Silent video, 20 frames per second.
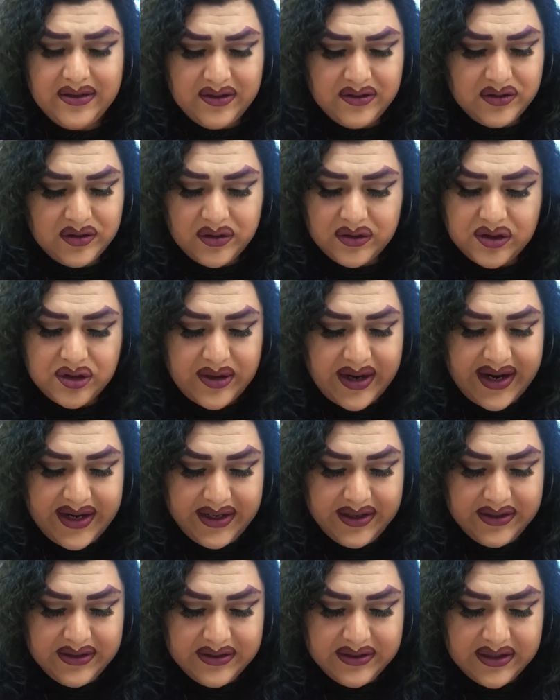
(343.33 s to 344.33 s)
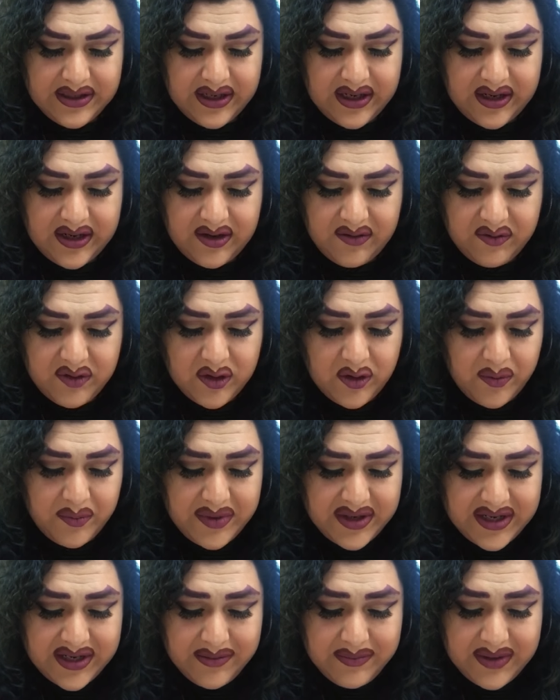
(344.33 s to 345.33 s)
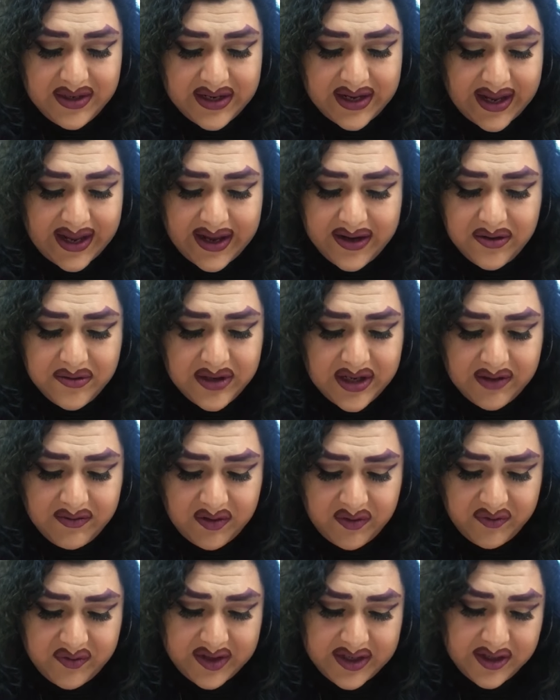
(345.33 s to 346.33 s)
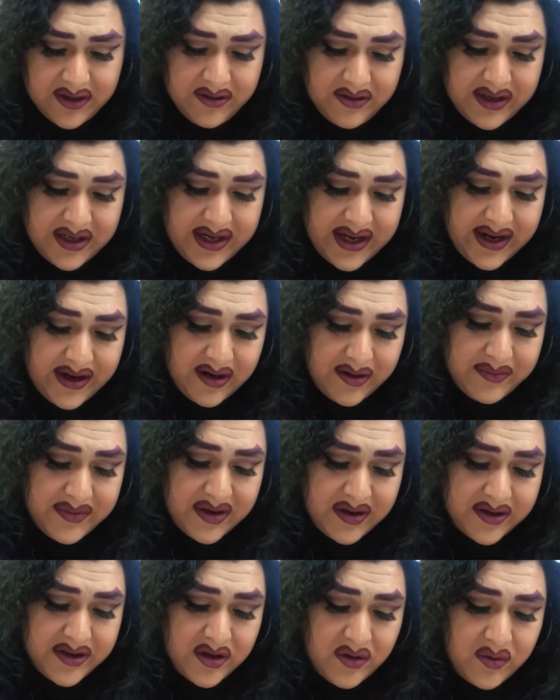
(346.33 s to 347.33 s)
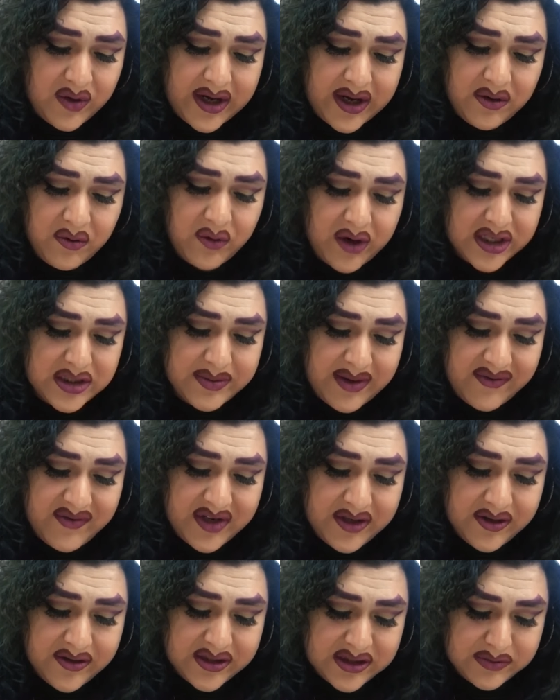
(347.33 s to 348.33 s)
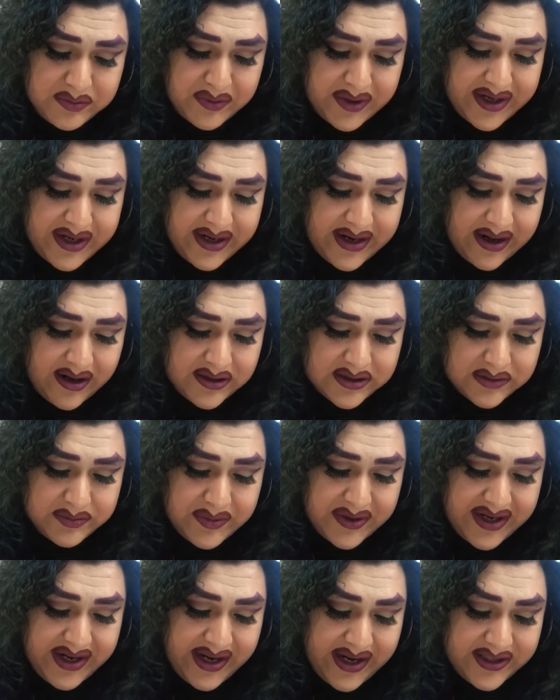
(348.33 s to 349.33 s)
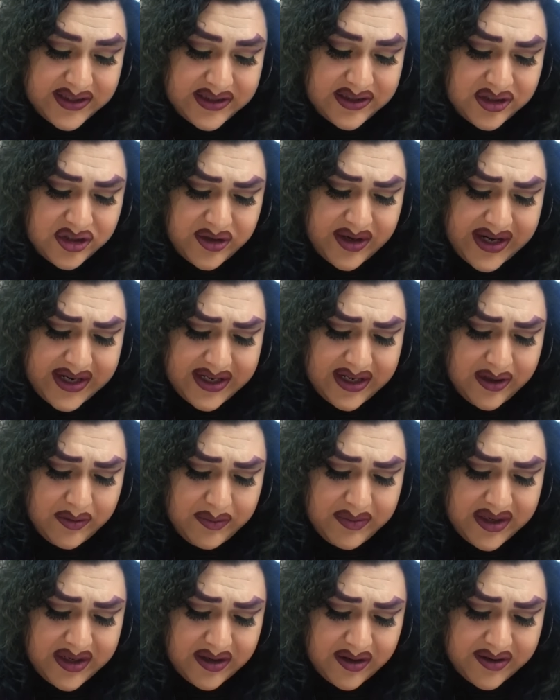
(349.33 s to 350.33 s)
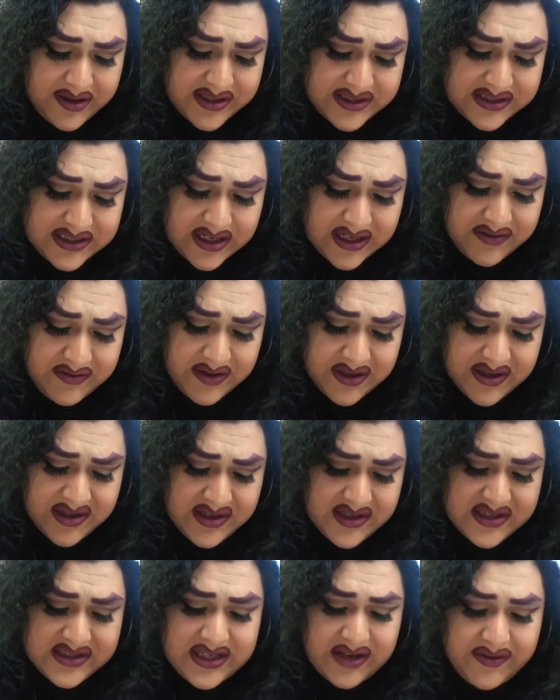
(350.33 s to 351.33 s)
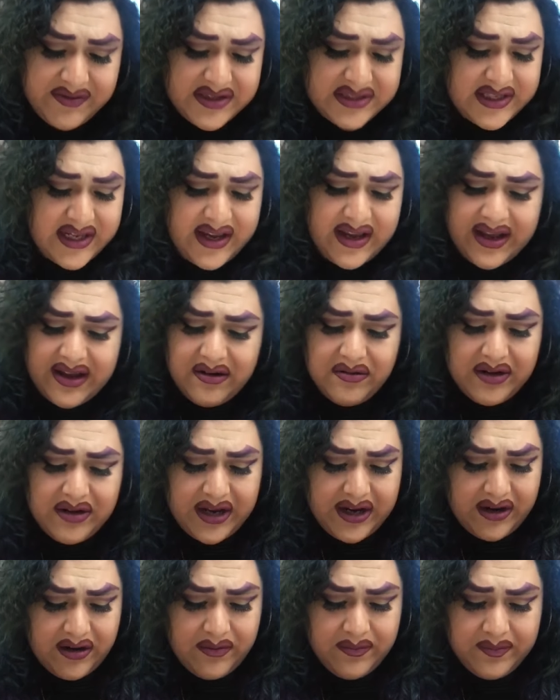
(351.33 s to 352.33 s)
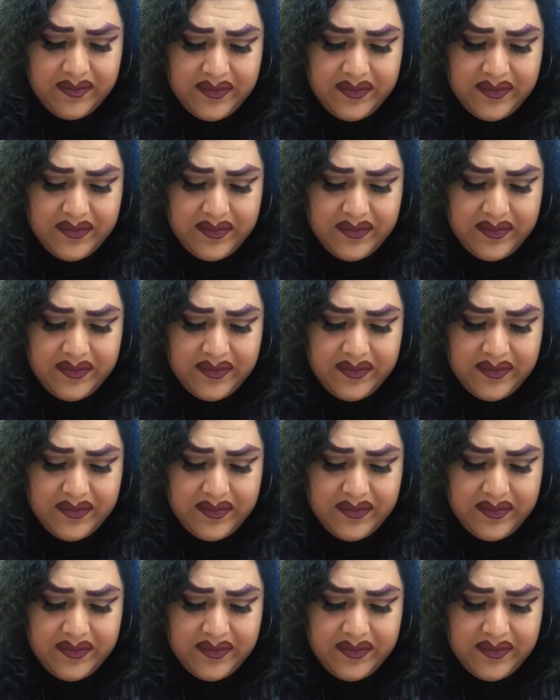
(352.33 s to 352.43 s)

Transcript: Don't try it. And if you don't believe me, I don't give a fuck. You can hate on me all you want. Watch my videos, spread it out, spread hate to try and kill me and all this stuff. Sabes que? I don't care.